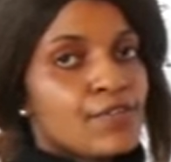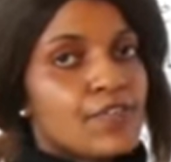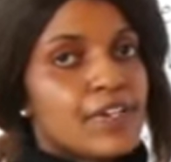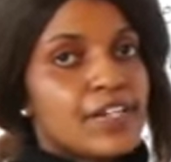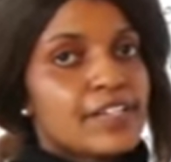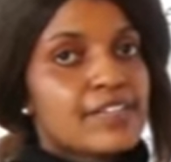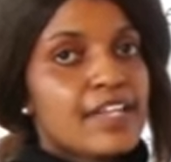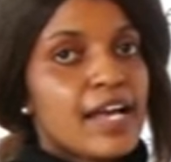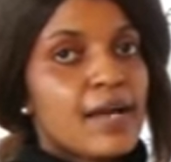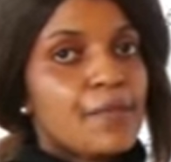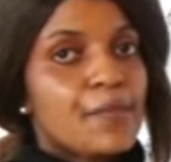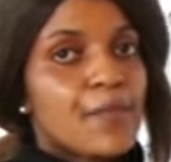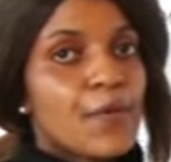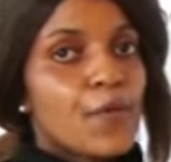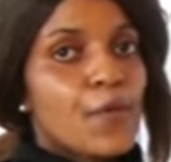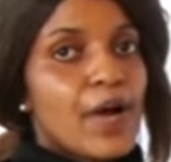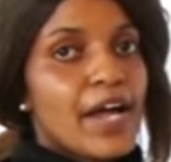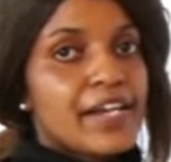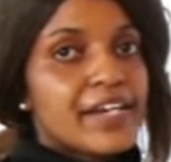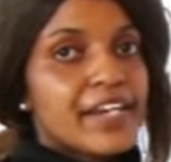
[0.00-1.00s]
For
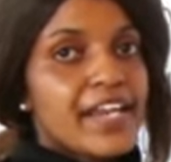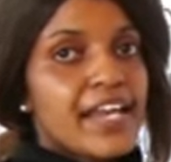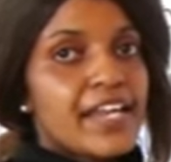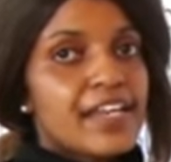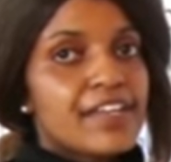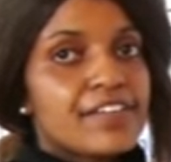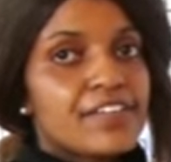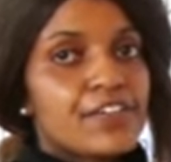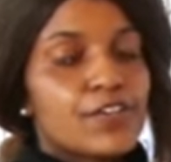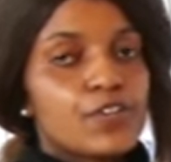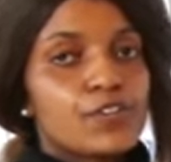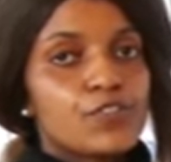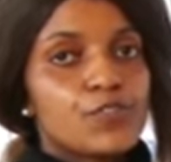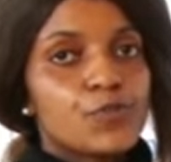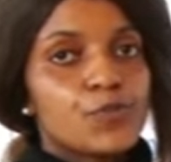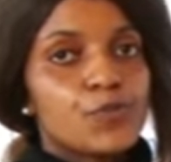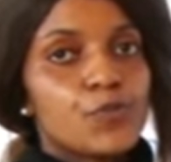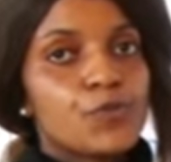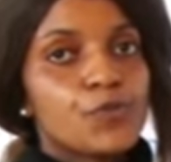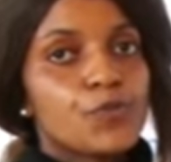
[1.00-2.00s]
example, 1 day is equal
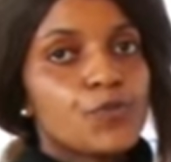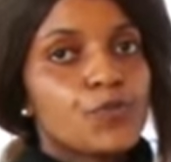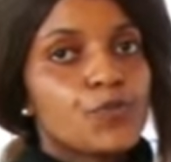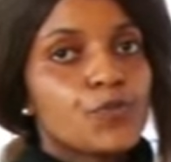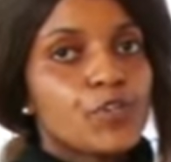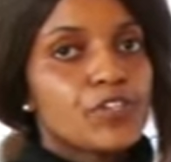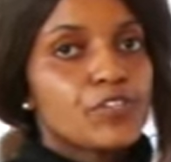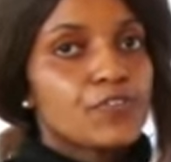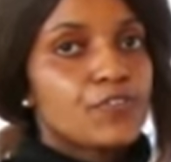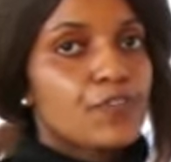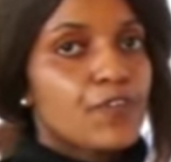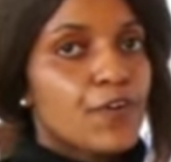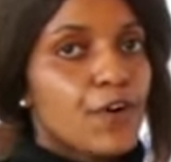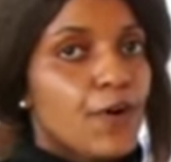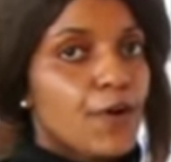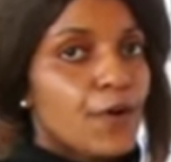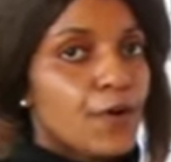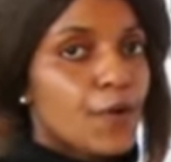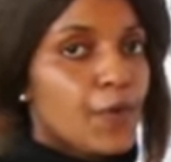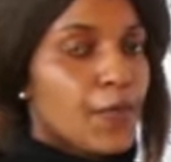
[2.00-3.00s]
to
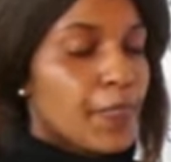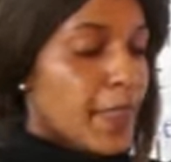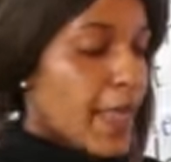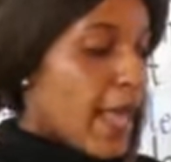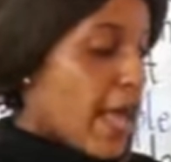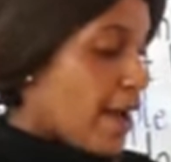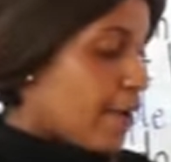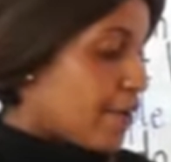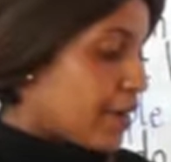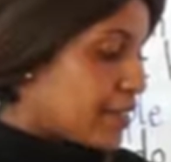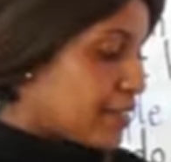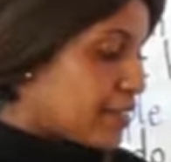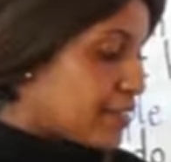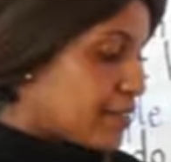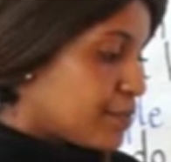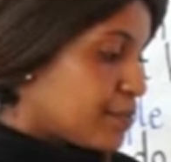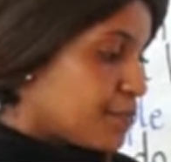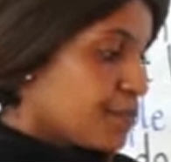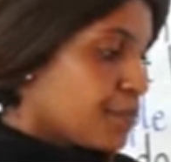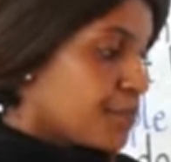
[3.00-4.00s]
24
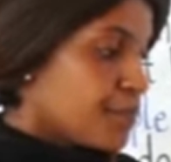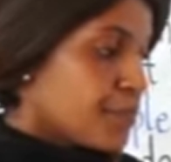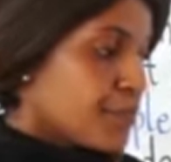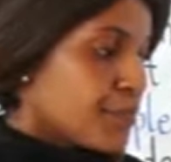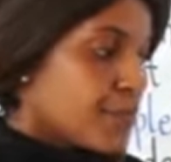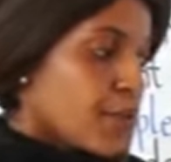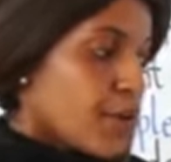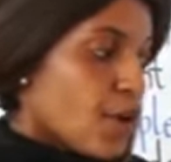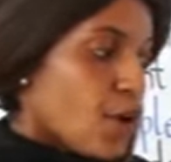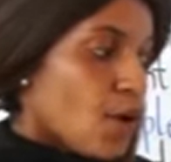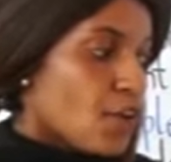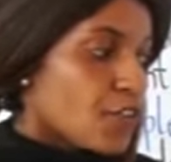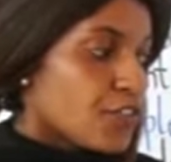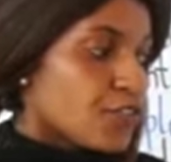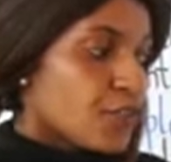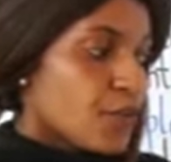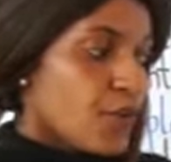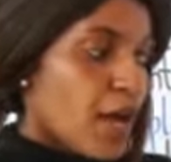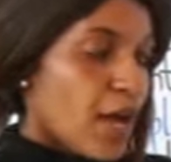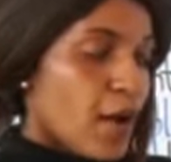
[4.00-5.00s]
hours.
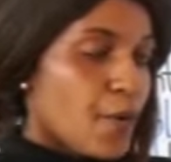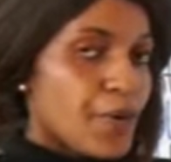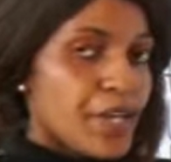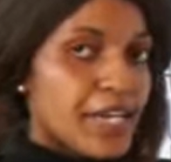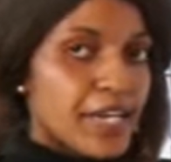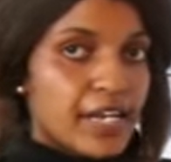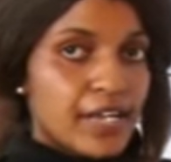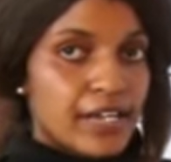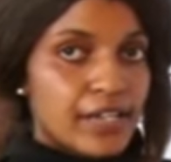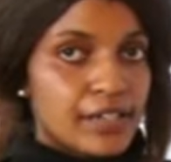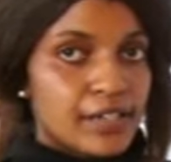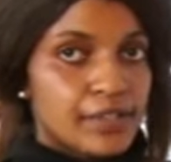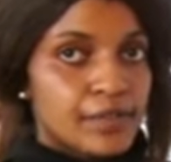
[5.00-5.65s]
Also, a week.